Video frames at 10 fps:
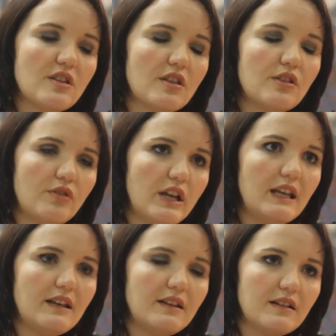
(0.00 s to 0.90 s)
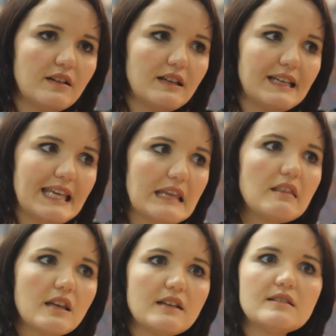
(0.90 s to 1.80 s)
are the three key
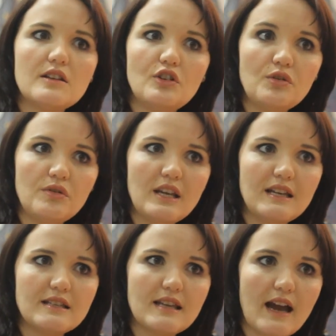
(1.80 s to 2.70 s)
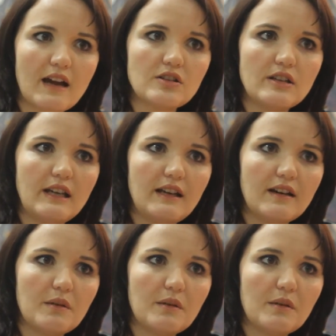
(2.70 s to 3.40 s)
things that you need to actually